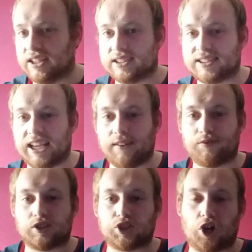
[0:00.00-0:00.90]

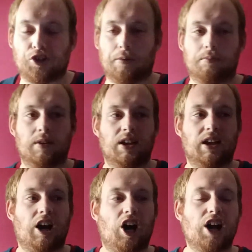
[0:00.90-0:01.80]
Sixth, Tottenham.
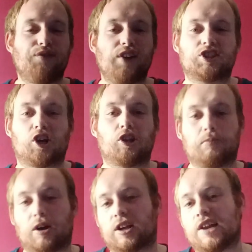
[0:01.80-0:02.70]
I think
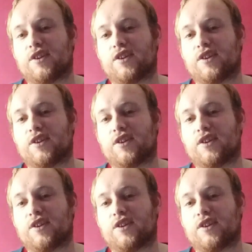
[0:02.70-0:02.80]
Tottenham are going to